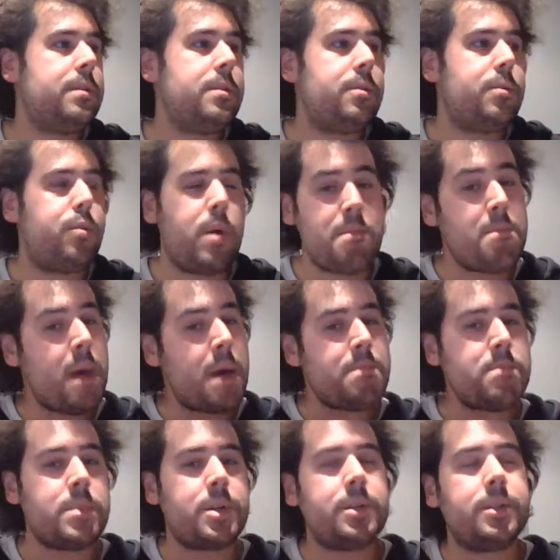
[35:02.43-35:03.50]

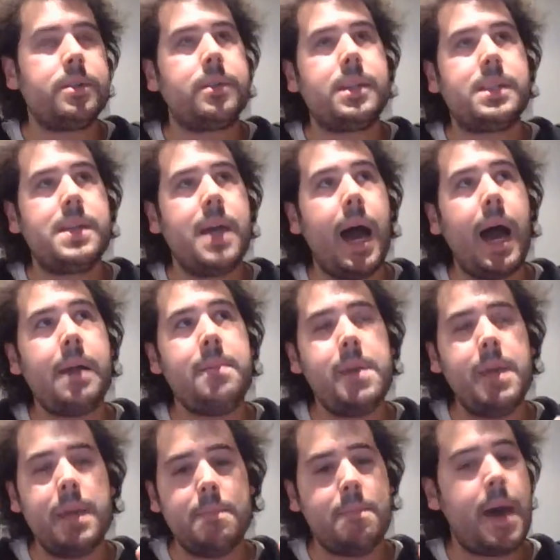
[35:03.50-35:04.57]
remember the time
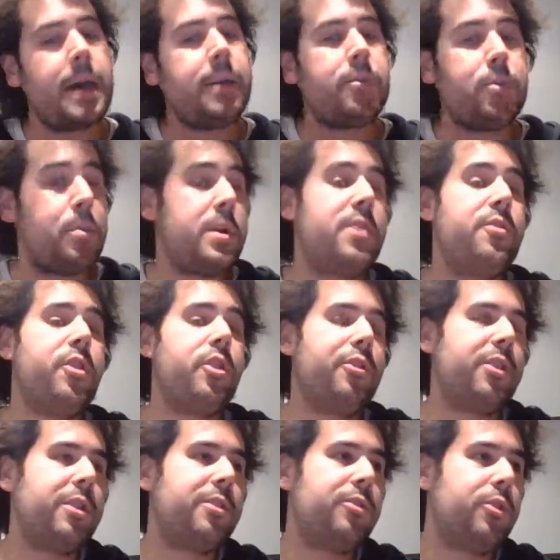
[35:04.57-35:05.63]
he met River
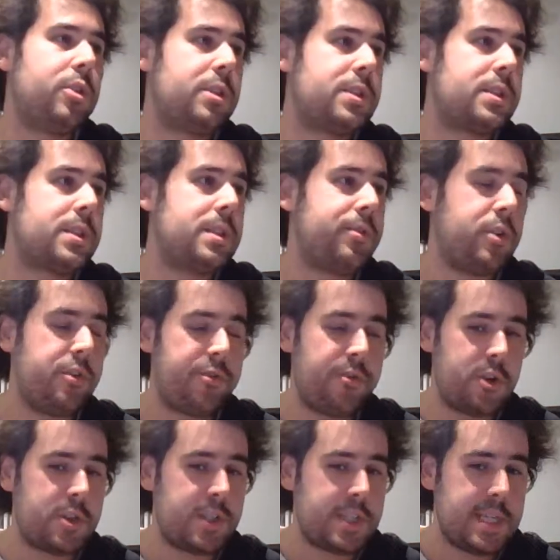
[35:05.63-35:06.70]
for the
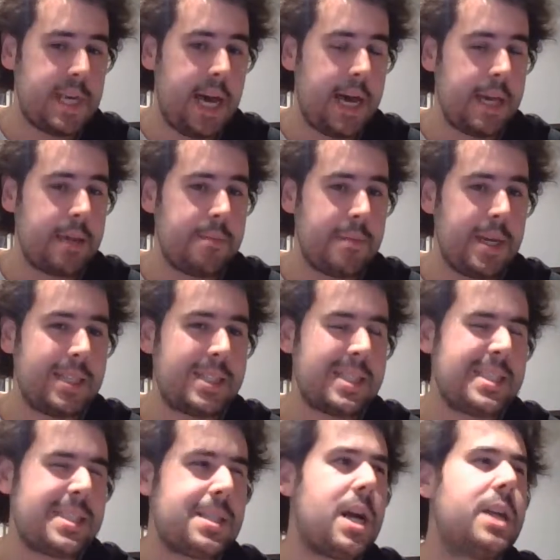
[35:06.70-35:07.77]
first time.
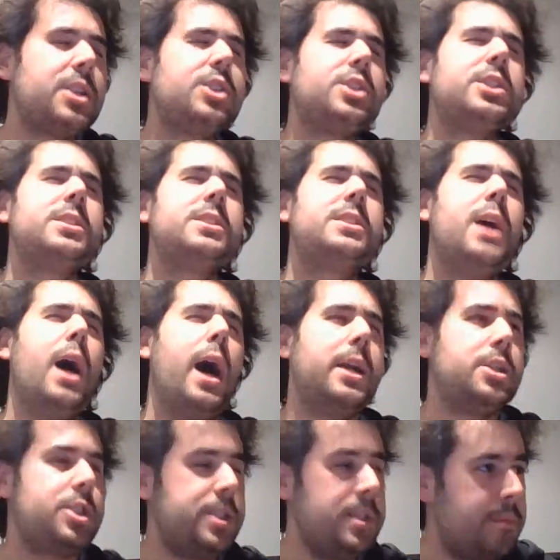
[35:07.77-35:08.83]
It's such a
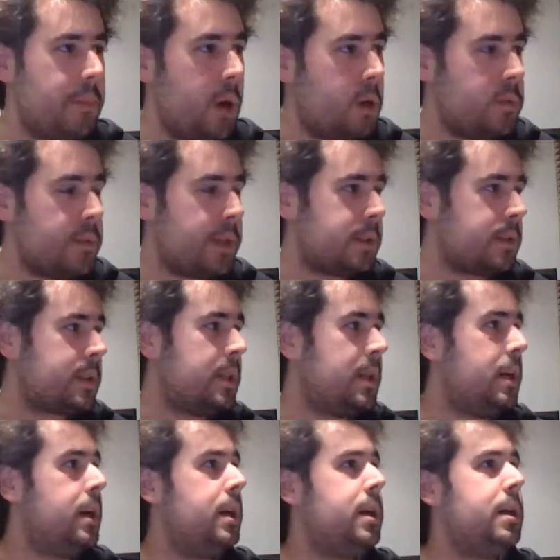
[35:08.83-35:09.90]
touching moment.
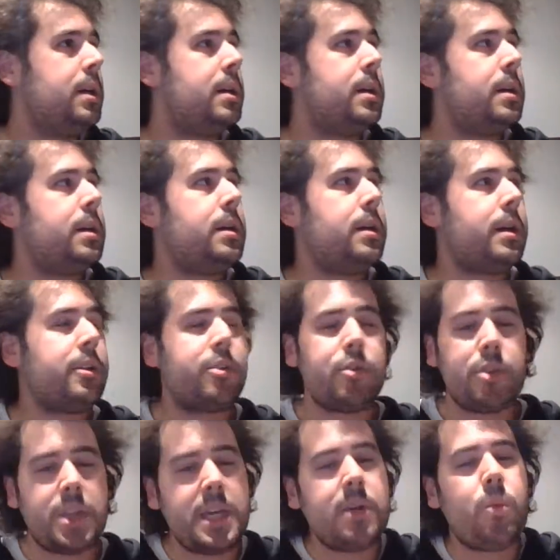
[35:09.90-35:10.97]
And to
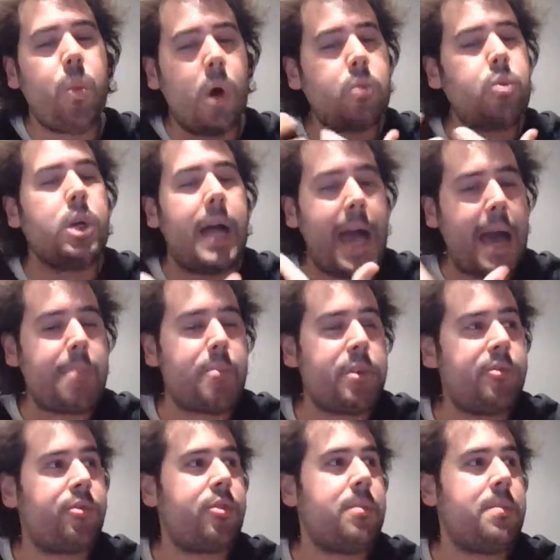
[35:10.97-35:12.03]
think what will
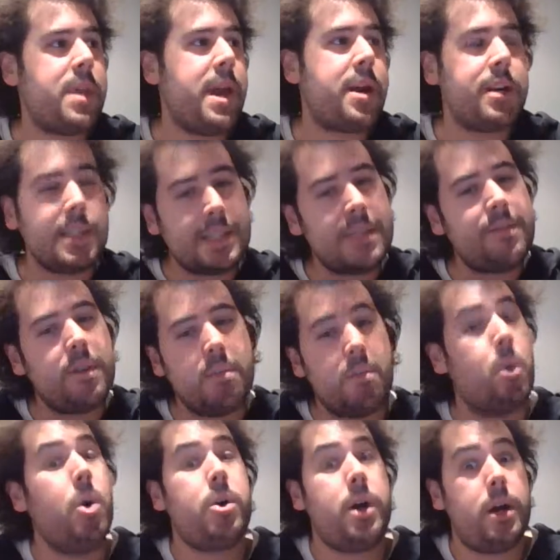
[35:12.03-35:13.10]
happen from there, it's even
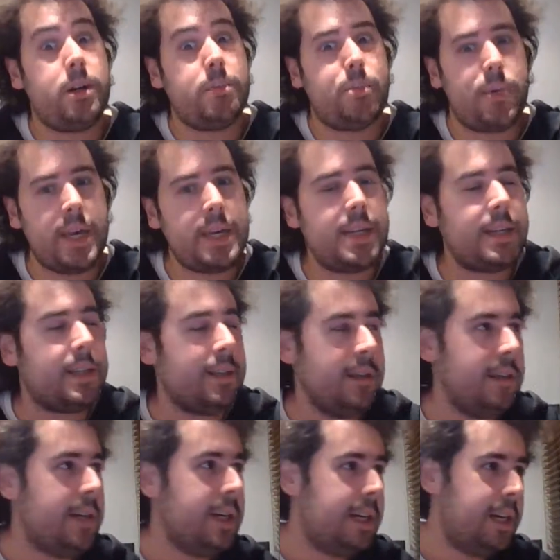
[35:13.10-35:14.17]
more heartbreaking.
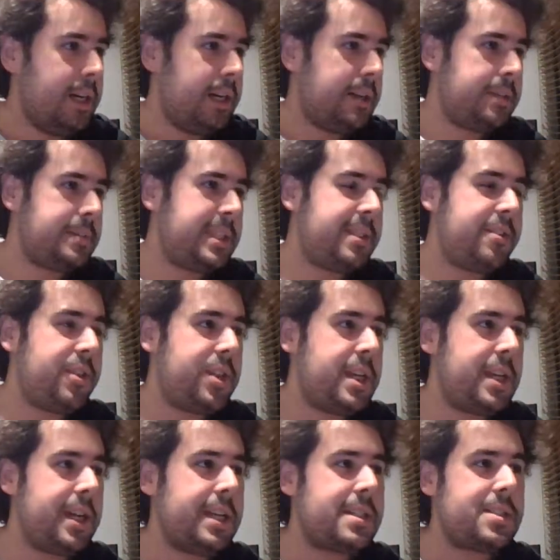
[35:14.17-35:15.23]
But the
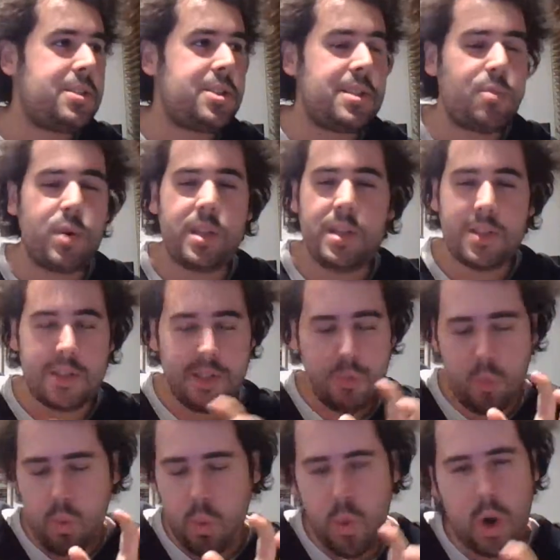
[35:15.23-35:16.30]
thing is, you see, with
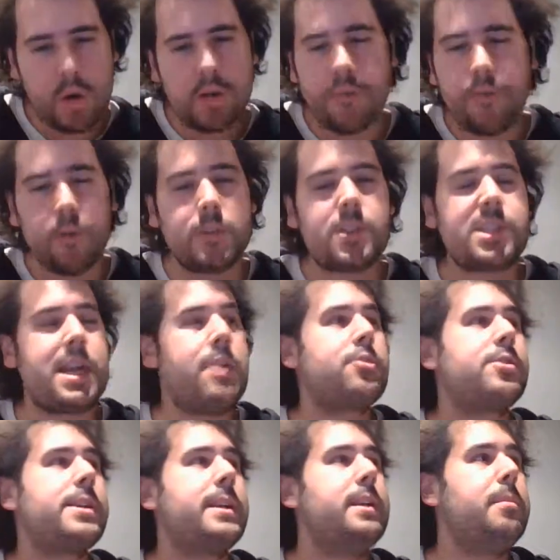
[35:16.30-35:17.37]
the wonderful
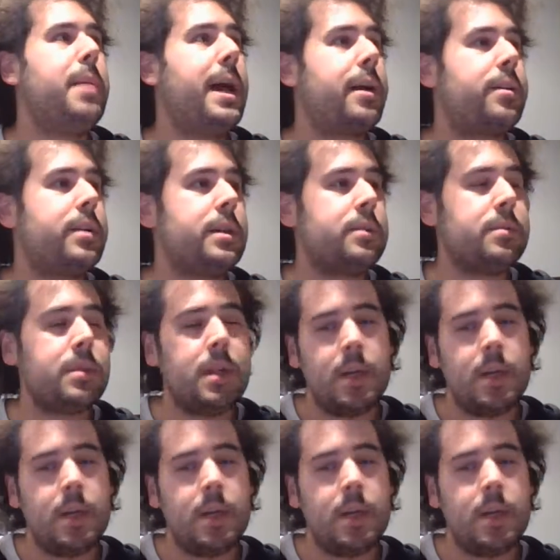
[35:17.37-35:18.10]
soundtrack in the background,